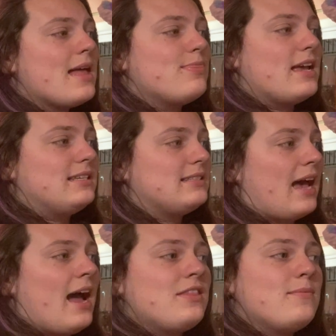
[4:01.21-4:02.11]
They
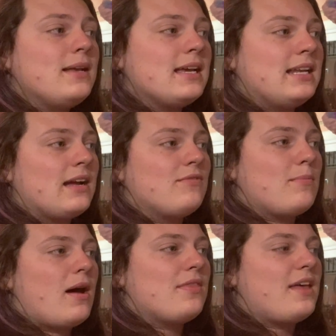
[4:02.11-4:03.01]
sat at the beginning of the
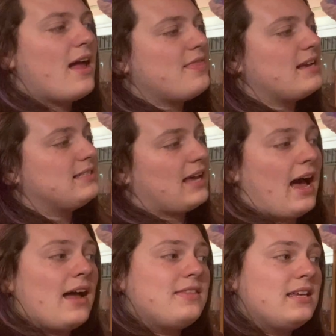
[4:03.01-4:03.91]
month and they
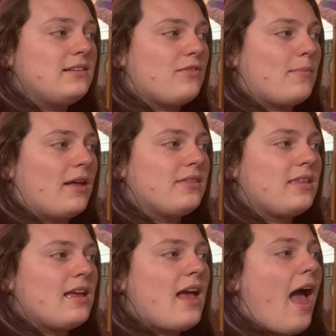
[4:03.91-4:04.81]
sat at the end of the month.
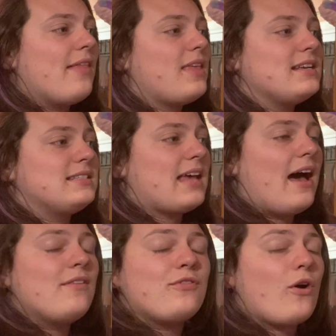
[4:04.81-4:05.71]
And they
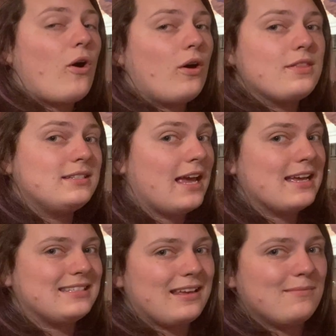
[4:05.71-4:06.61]
sat for all the
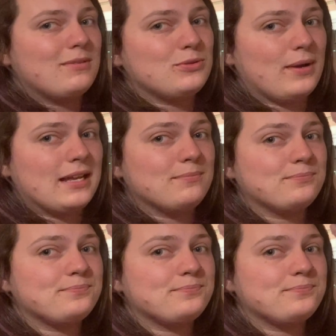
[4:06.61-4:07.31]
days in between.